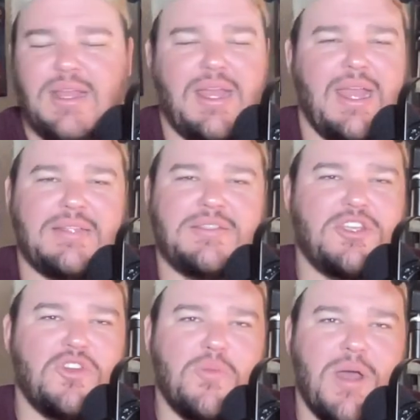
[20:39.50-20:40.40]
it's
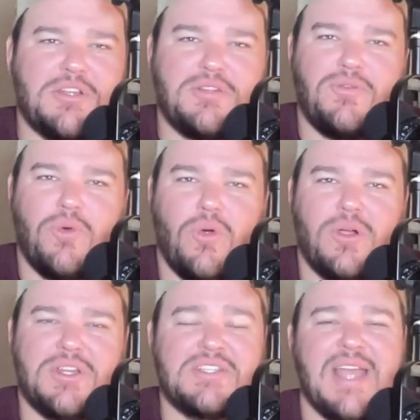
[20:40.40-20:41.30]
too much for
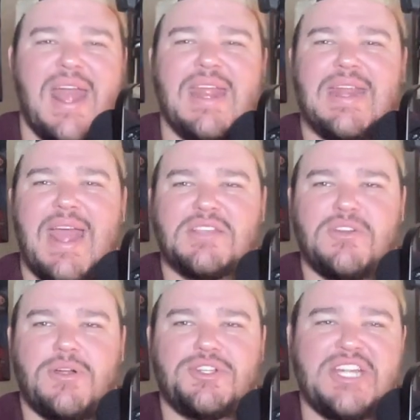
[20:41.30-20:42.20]
deciding a
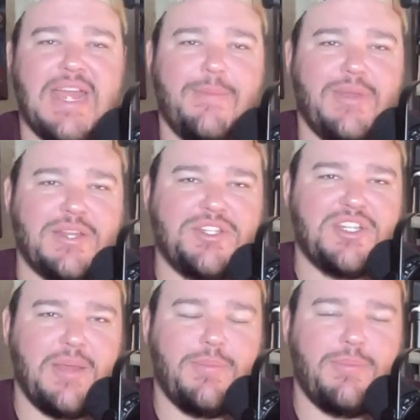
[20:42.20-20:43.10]
NASCAR
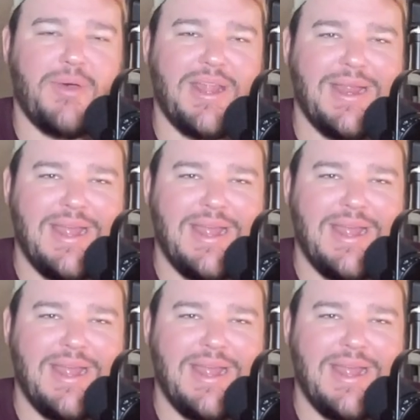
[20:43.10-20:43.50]
championship. But